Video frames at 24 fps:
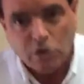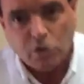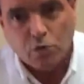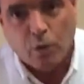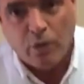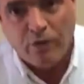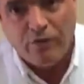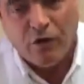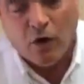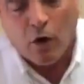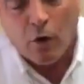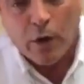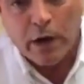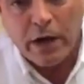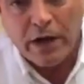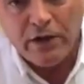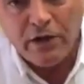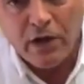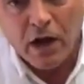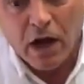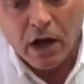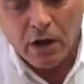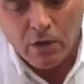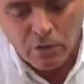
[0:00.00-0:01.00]
which we've already
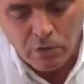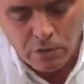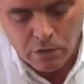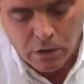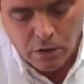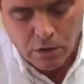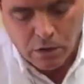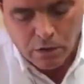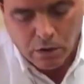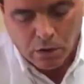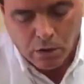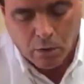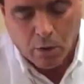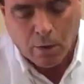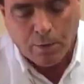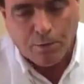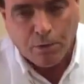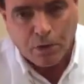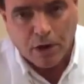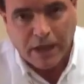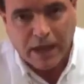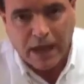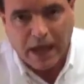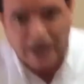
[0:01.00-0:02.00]
done. We
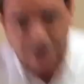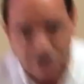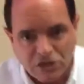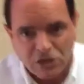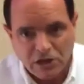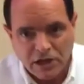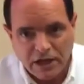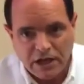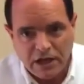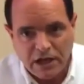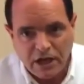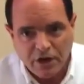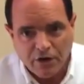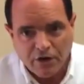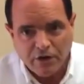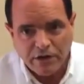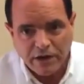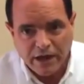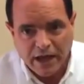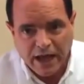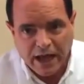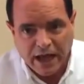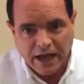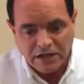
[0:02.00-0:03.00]
put gasoline here
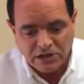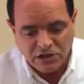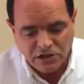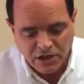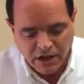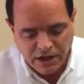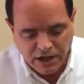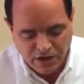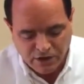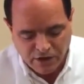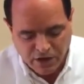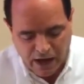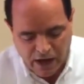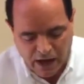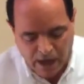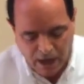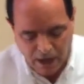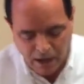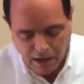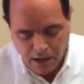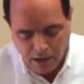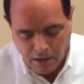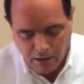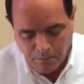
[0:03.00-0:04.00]
in the gasoline
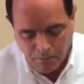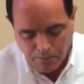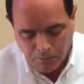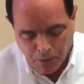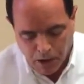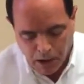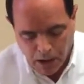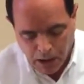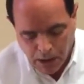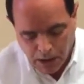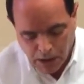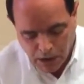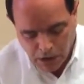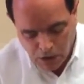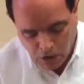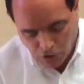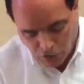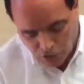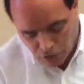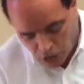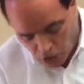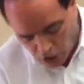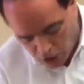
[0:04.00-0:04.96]
tank. You'll